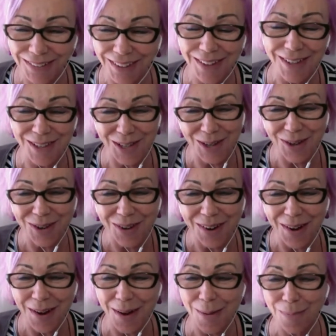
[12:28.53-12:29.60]
Because you're
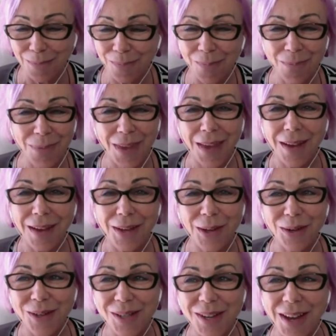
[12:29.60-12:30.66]

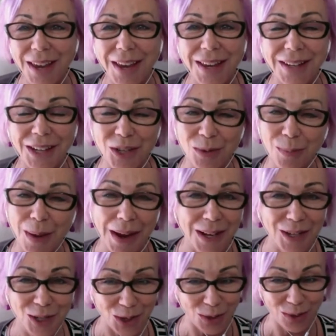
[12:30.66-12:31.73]
a Psychic Connection Package
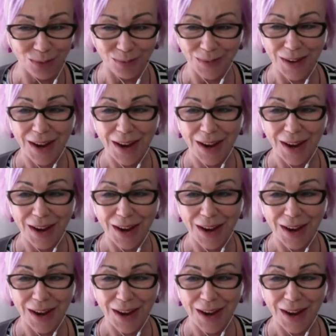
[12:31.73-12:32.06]
student.